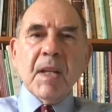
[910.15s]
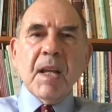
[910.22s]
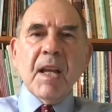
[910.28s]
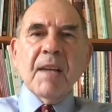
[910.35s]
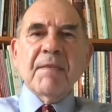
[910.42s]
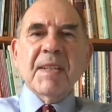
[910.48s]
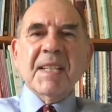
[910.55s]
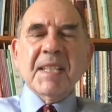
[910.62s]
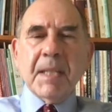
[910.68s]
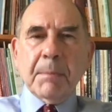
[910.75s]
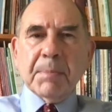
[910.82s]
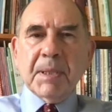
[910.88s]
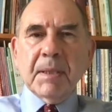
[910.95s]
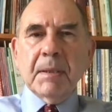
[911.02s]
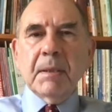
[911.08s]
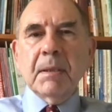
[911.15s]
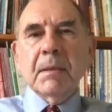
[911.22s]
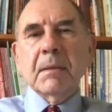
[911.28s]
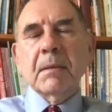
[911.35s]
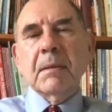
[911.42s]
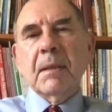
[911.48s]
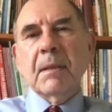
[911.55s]
have accepted
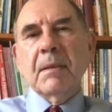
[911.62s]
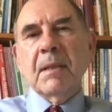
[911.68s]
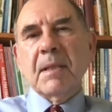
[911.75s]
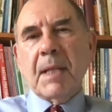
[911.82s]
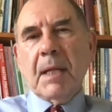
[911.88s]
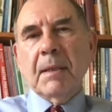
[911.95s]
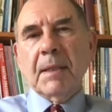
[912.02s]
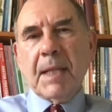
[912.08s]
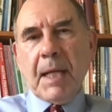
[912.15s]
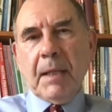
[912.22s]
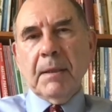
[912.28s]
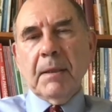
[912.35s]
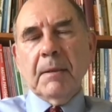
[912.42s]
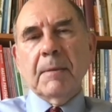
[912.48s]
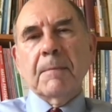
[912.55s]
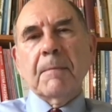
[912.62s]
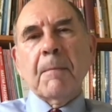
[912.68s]
a design canon